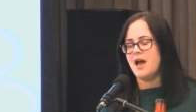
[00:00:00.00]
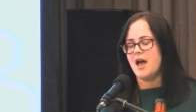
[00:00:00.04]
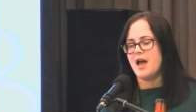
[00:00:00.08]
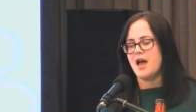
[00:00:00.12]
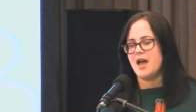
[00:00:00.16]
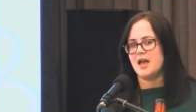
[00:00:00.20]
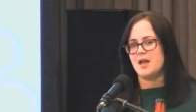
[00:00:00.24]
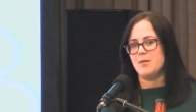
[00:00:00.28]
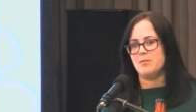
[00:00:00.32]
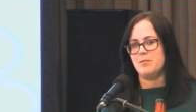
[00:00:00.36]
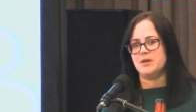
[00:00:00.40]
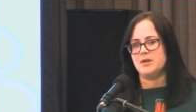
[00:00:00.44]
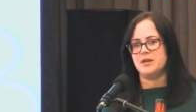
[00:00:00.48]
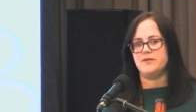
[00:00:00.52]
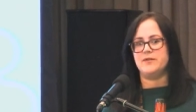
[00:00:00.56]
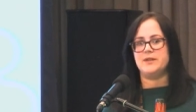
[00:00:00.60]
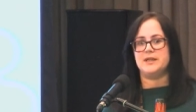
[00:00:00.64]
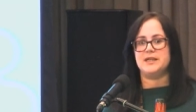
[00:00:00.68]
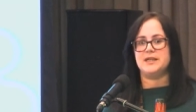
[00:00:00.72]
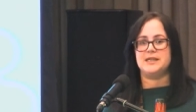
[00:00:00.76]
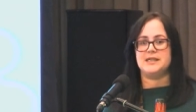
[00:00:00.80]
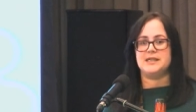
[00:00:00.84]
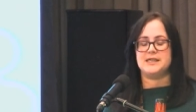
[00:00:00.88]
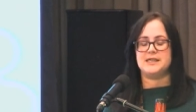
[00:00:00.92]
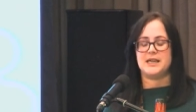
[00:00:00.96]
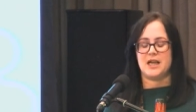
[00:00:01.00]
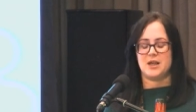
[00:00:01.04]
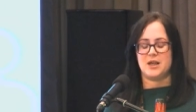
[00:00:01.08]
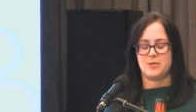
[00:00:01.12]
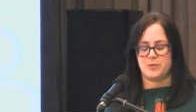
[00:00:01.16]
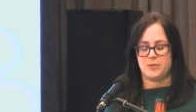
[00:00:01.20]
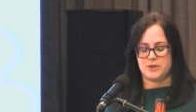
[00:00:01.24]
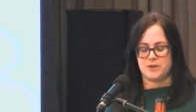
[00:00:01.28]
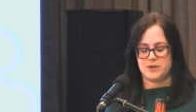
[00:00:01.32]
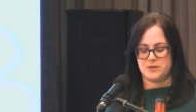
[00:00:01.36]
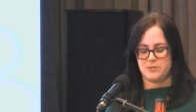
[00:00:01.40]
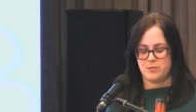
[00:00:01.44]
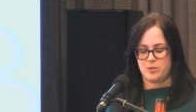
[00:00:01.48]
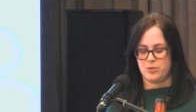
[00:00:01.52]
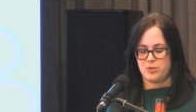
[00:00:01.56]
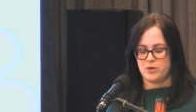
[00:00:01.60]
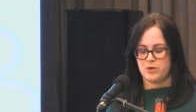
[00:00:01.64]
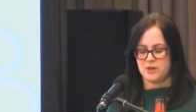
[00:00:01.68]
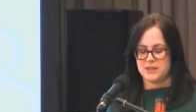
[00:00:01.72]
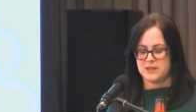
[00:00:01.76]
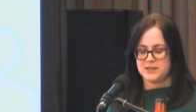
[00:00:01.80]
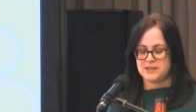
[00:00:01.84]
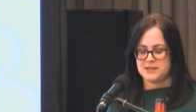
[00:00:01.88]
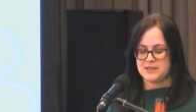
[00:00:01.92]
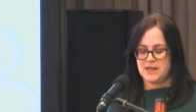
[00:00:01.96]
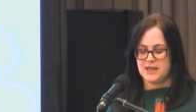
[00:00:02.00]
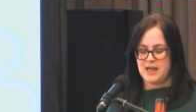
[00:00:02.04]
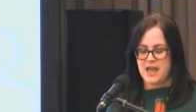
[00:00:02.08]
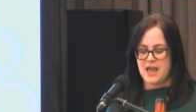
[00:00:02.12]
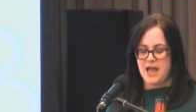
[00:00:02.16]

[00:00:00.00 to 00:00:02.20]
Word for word: if they need help or support.